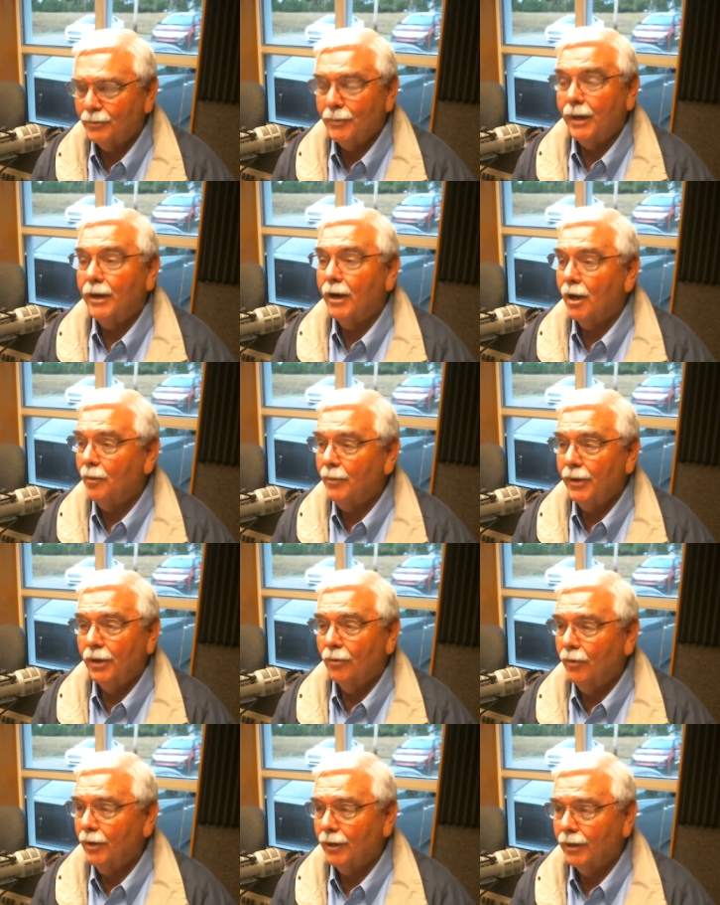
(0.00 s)
It may not be
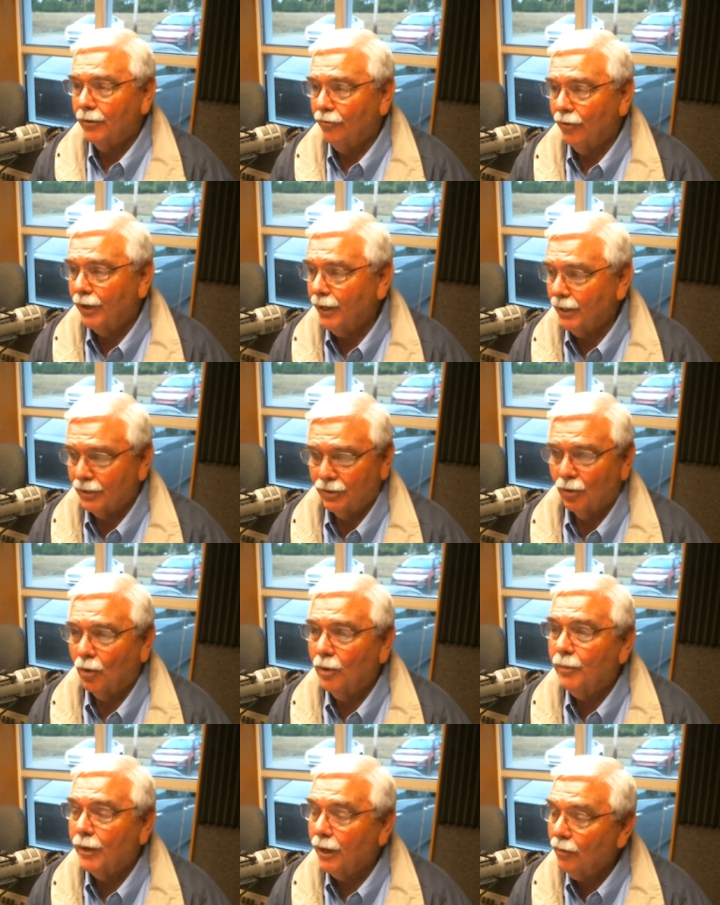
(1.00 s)
a real intriguing
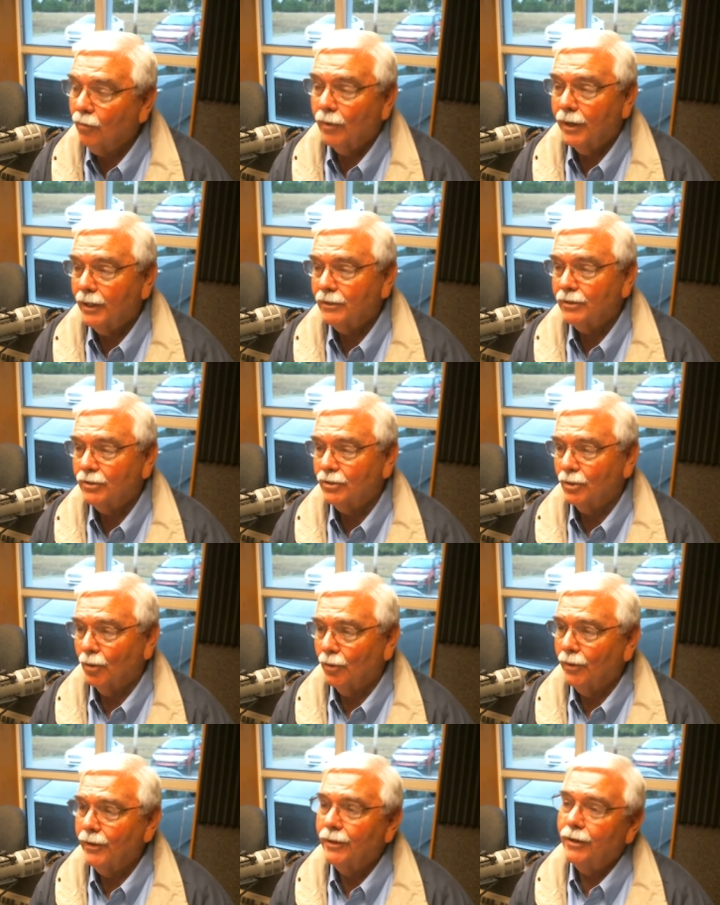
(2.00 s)
story, but everyone has a story,